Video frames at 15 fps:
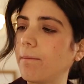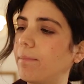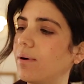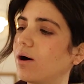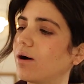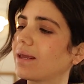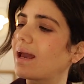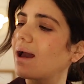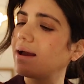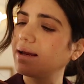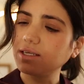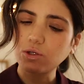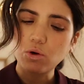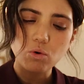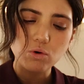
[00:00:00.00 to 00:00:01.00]
But yeah,
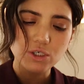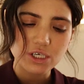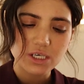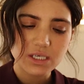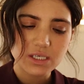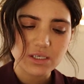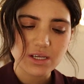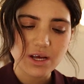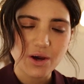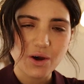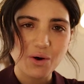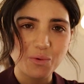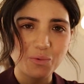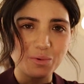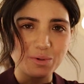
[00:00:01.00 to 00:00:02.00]
it's gorgeous.
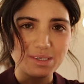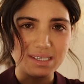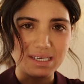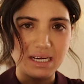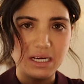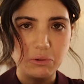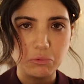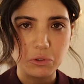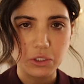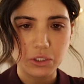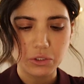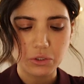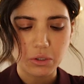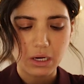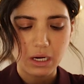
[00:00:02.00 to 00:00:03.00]
So we'll see. We're
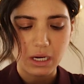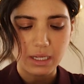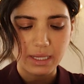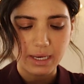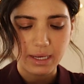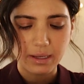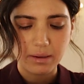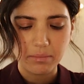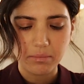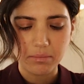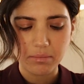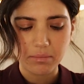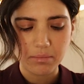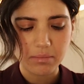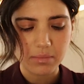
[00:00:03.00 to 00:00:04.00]
gonna try
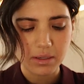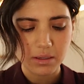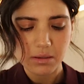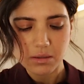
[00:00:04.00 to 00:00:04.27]
them.